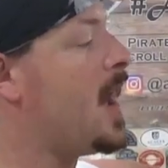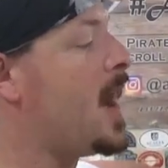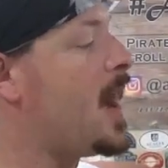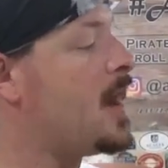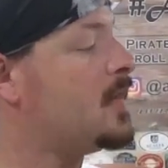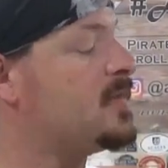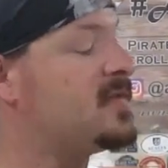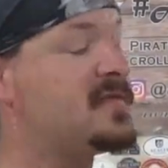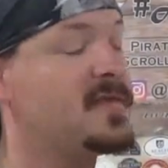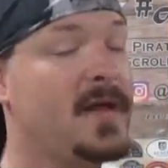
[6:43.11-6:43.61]

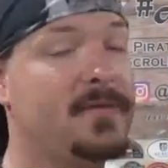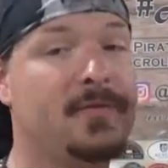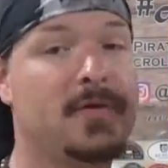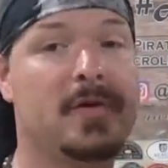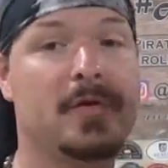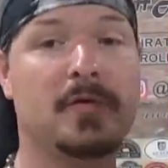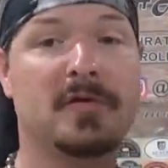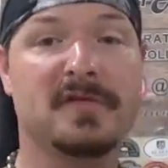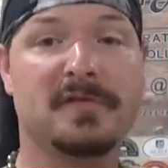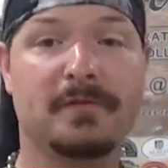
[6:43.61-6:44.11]
All that's left to
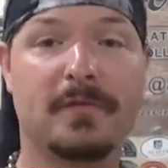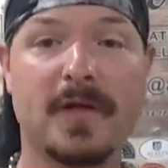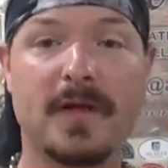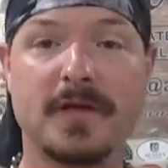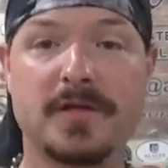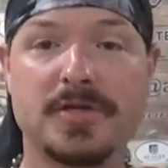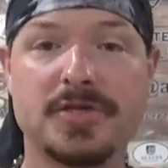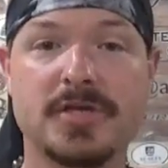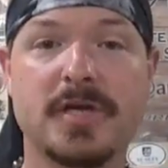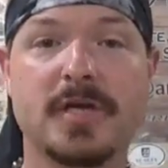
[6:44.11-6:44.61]
do is
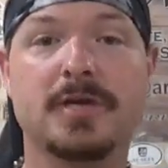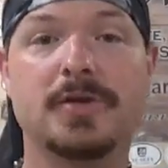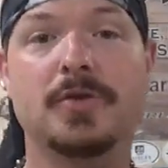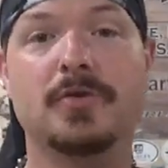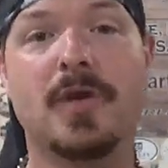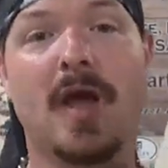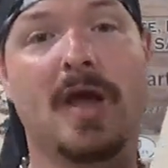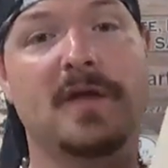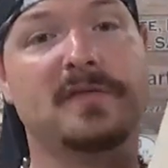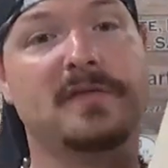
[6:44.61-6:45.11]
finish it.
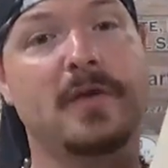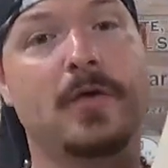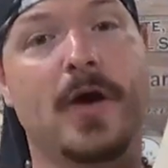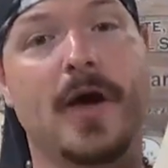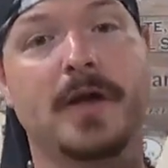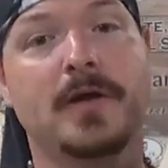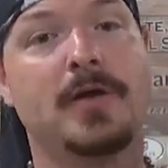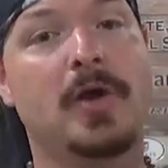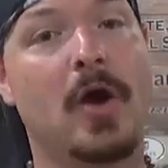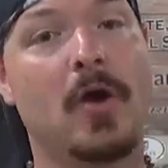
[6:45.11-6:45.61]
You guys know
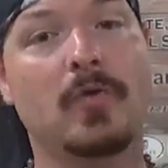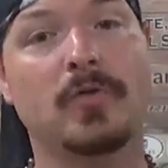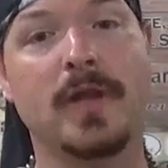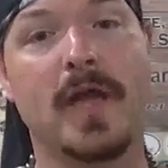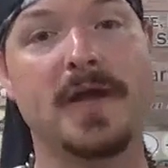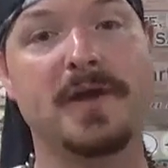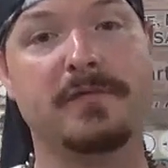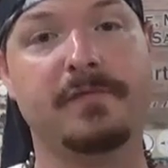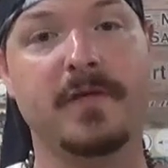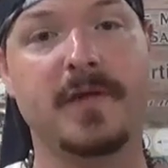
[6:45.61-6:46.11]
I don't
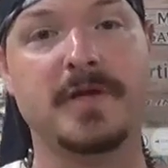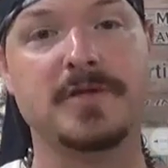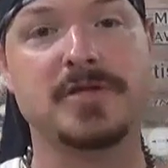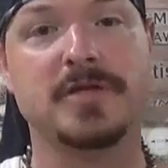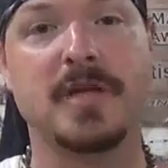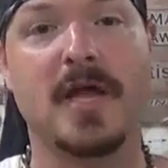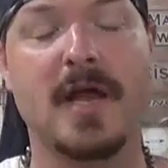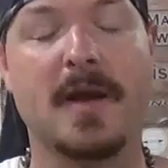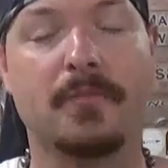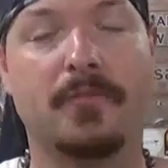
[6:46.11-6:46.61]
like to finish a
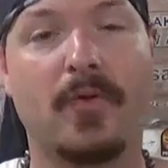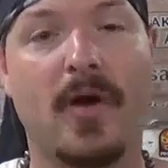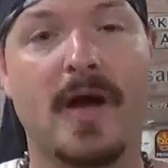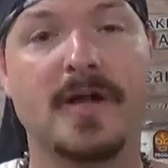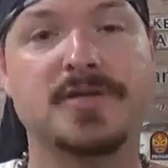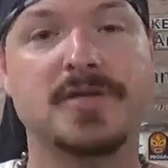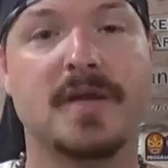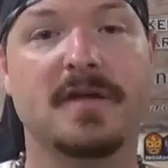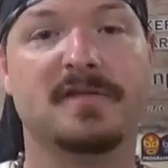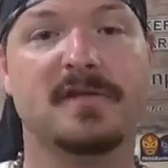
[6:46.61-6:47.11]
lot of
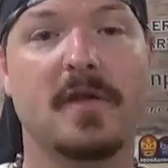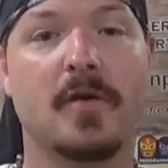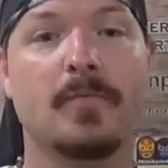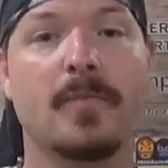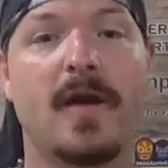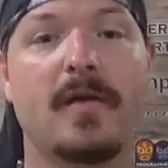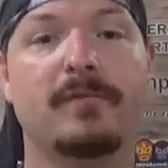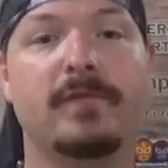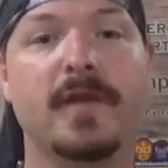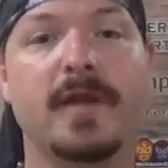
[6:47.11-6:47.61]
projects on
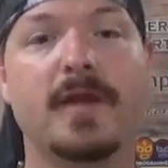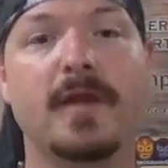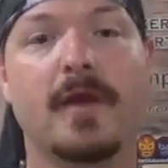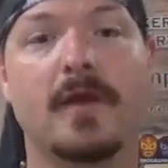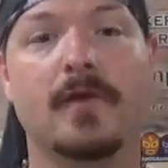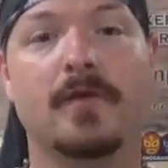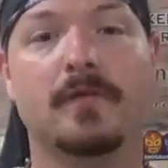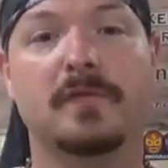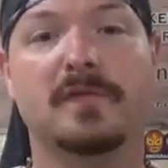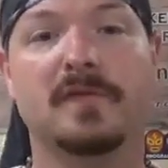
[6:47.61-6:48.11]
my
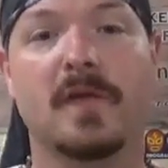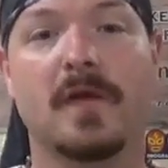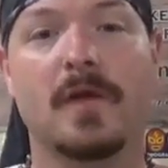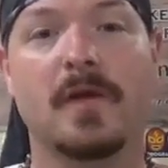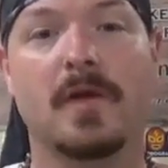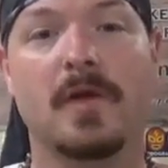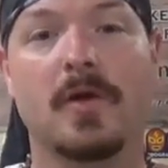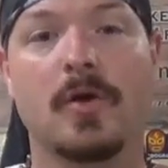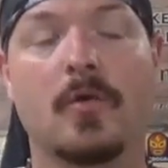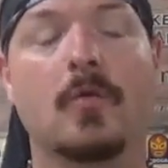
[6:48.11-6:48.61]
videos.
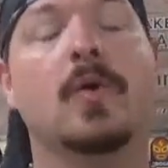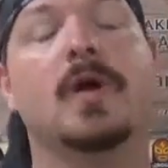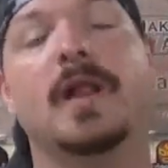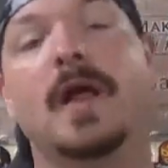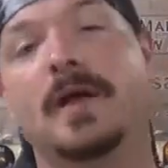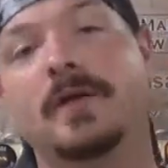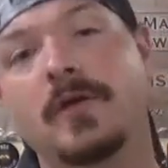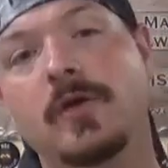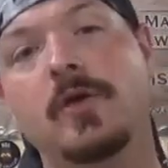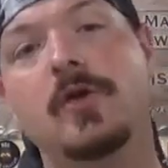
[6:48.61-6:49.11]
Well,
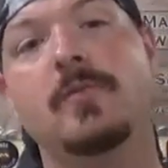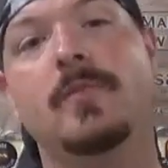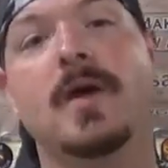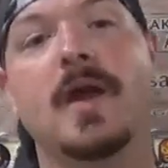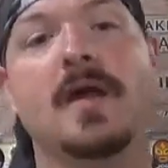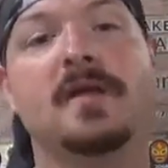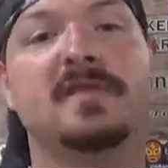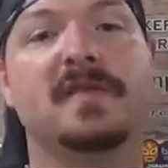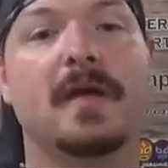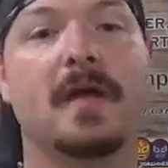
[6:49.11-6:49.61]
I do, but
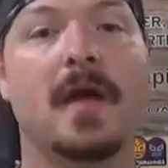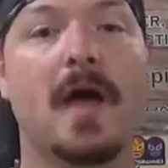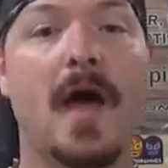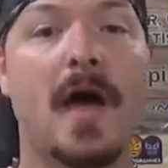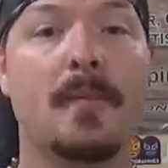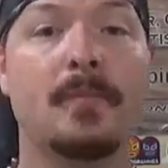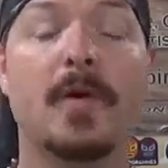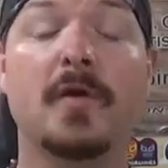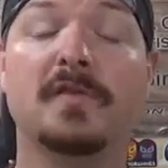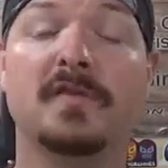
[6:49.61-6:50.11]
I,
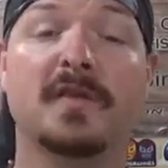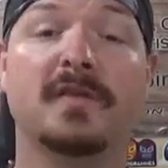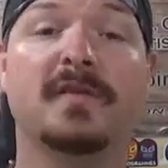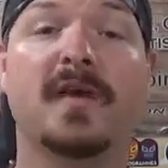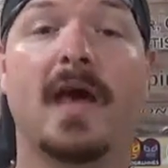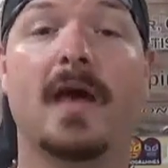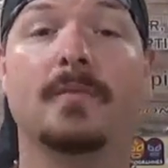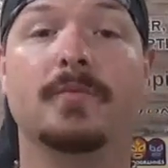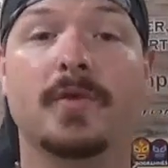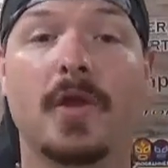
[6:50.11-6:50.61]
I most of the
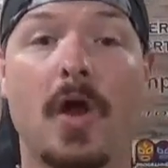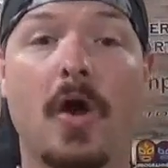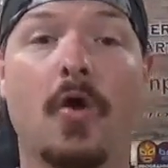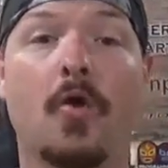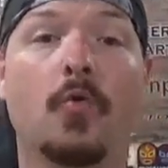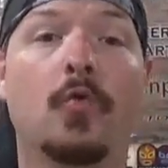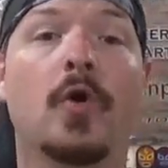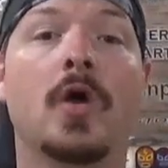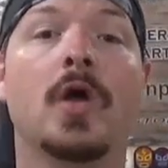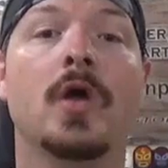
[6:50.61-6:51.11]
time
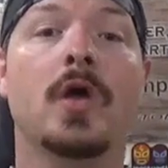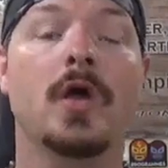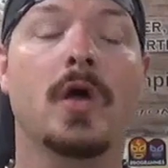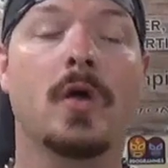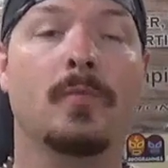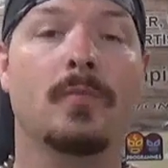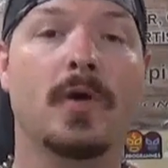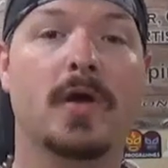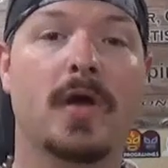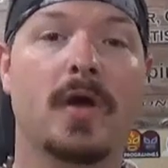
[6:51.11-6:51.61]
don't
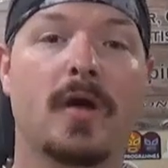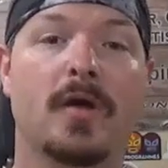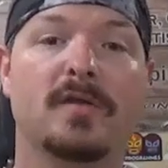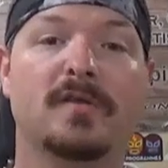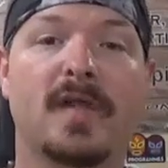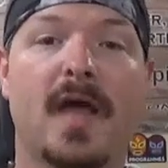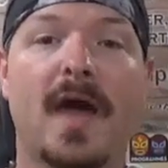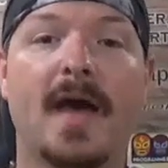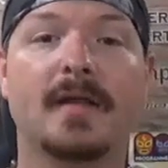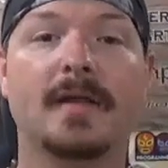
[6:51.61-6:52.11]

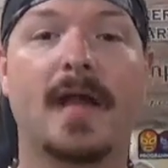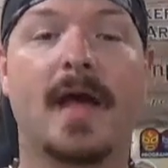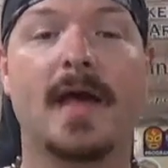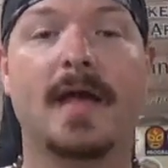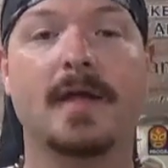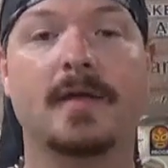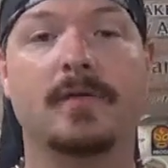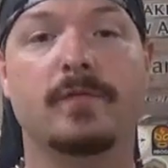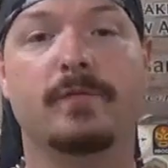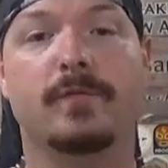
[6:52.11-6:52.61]
because I
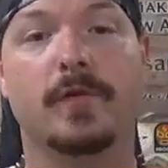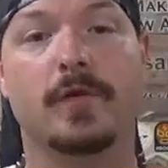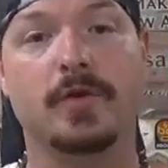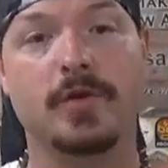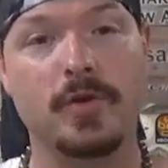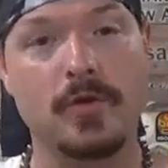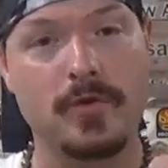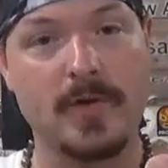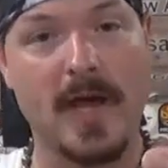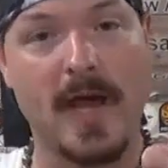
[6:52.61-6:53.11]
like for
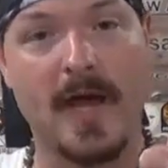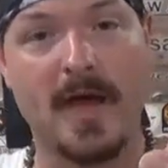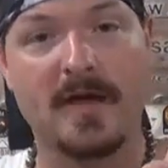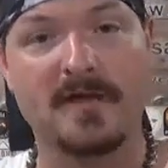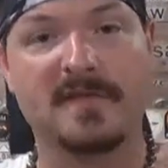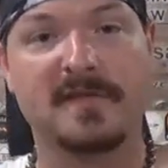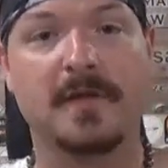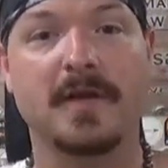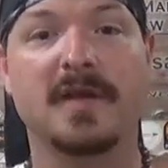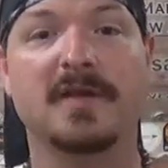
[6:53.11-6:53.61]
you
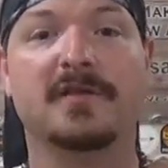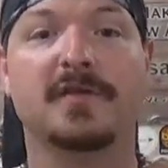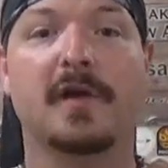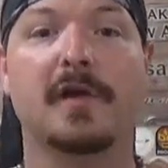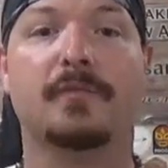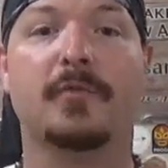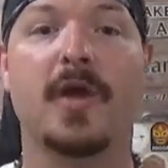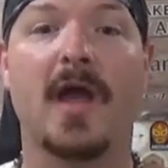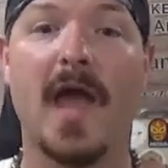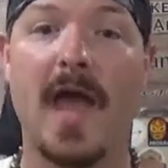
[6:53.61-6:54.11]
guys to
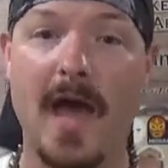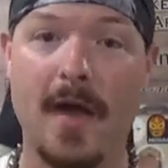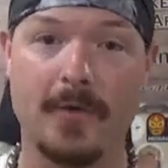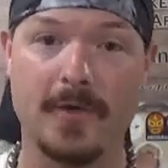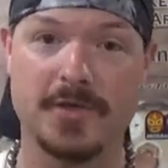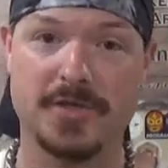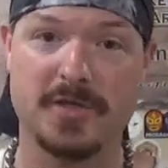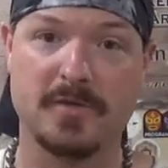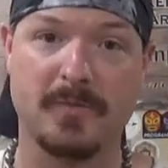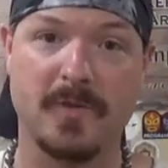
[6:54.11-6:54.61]
interpret how
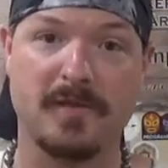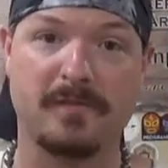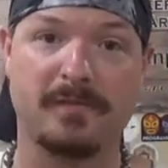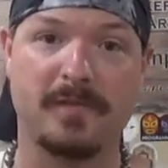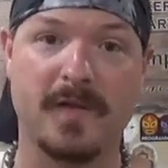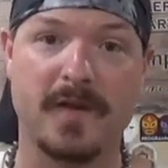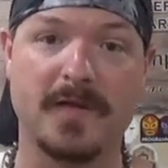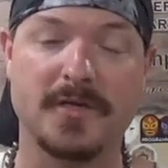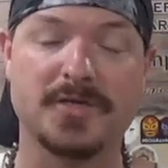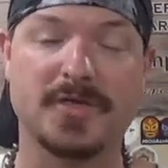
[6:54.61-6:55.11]
it should be
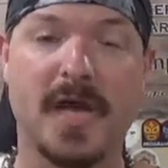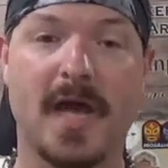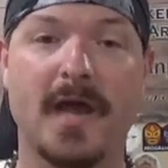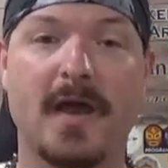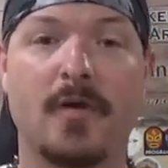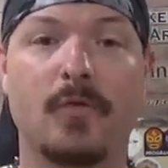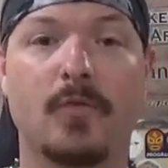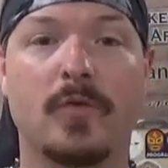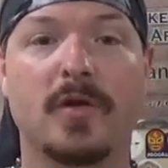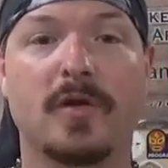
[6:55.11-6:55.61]
finished. I
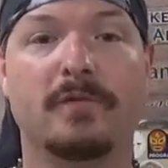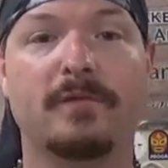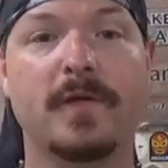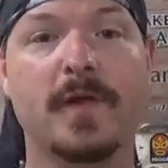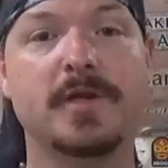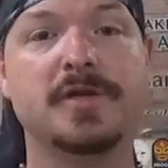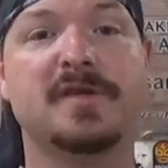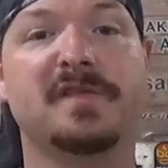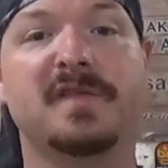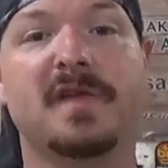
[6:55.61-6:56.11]
don't want to
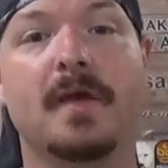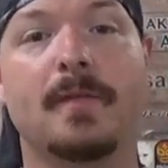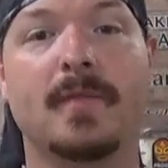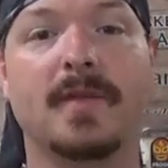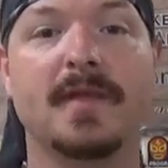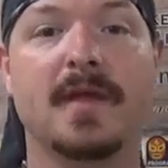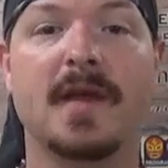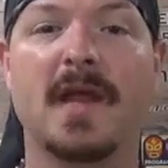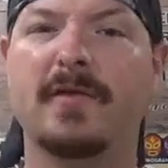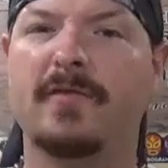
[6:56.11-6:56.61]
finish some
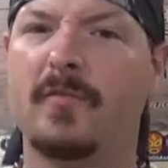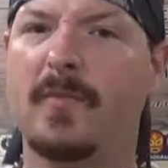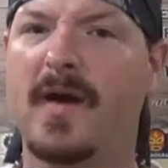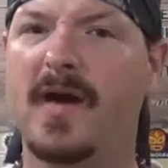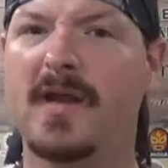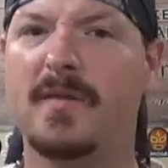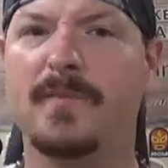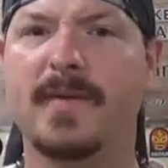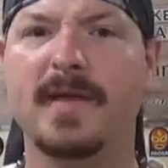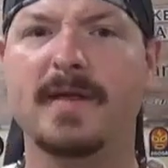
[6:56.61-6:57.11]
and then
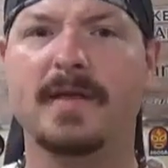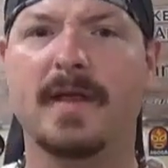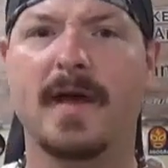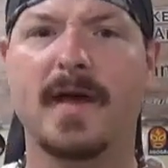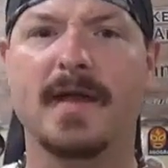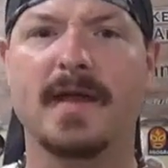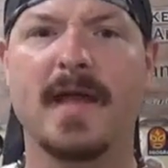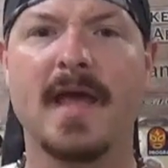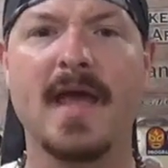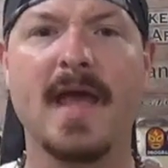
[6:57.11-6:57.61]
everybody be
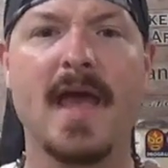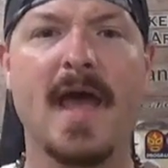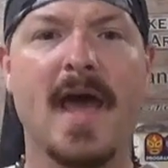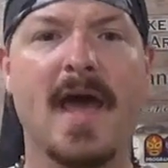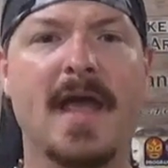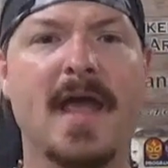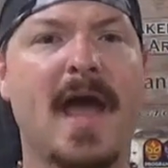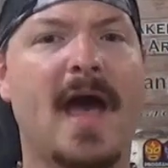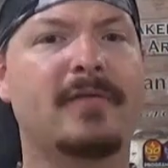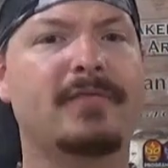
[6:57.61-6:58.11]
like,
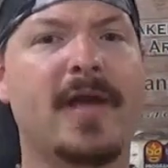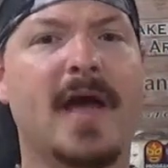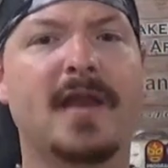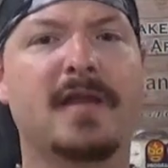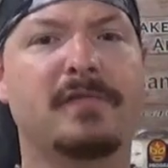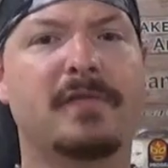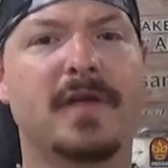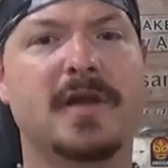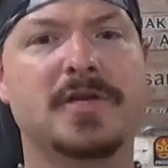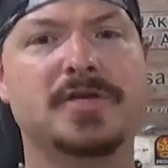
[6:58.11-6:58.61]
hey, I've got
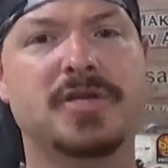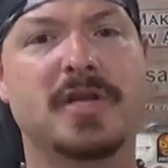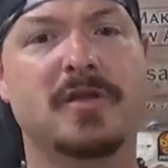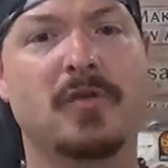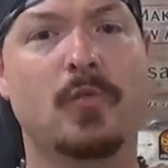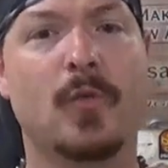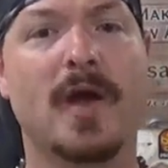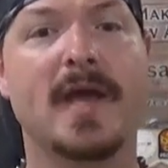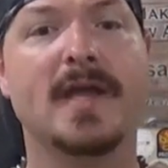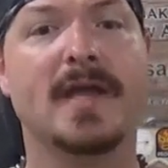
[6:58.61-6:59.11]
to finish it
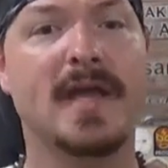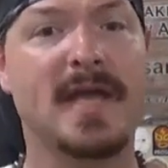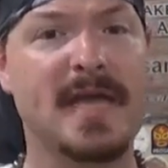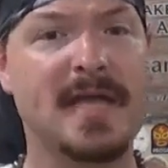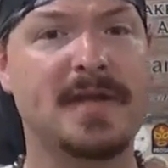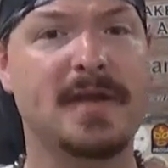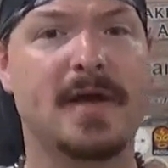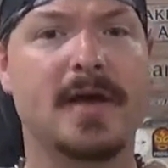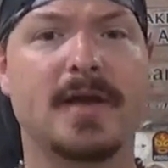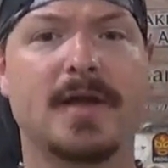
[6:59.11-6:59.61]
the way
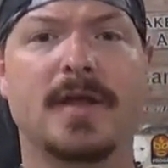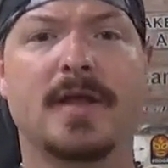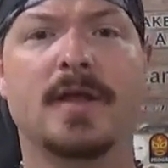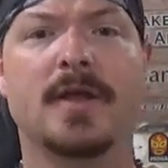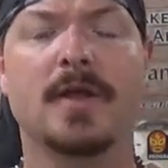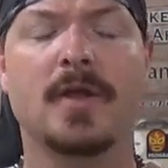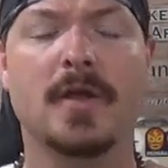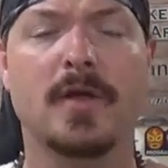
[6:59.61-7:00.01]
he done it.